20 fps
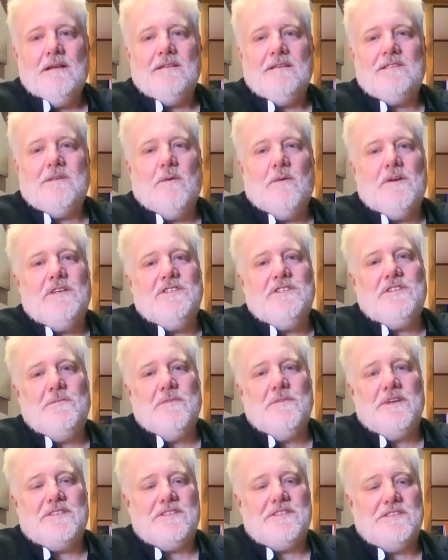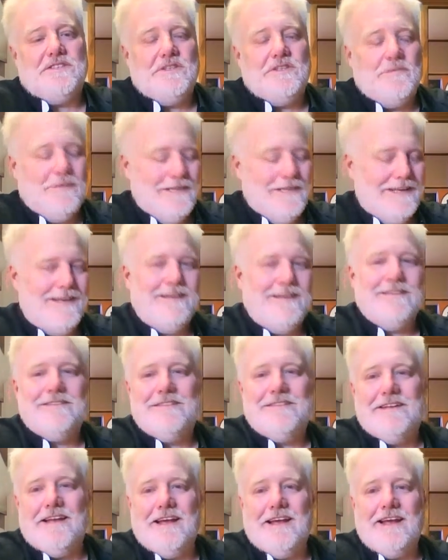So what did you miss at Jubilee
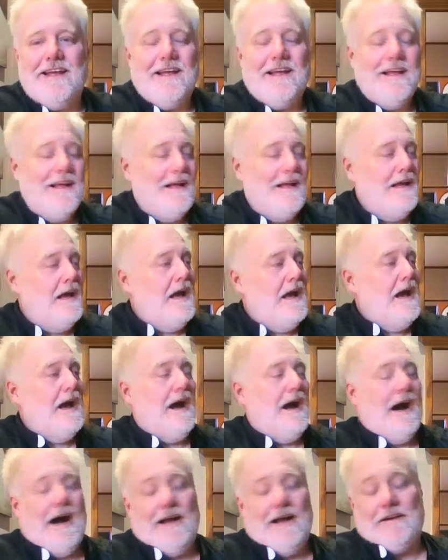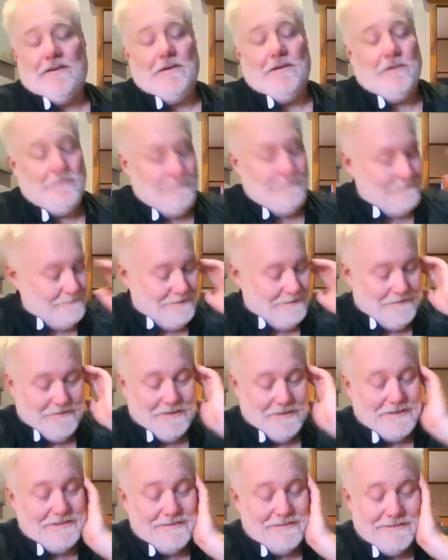today? I don't know if
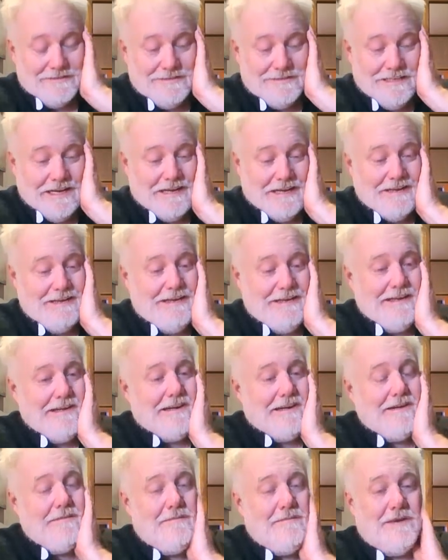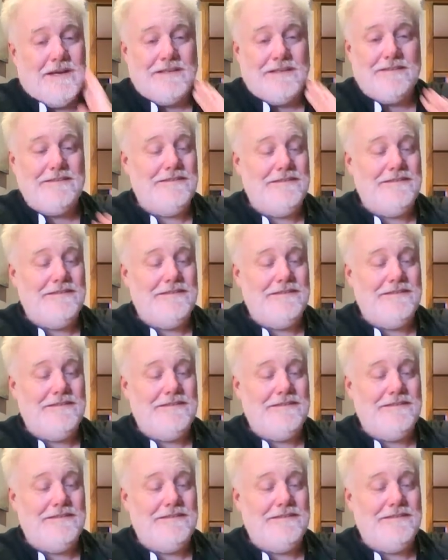you can you can hear, but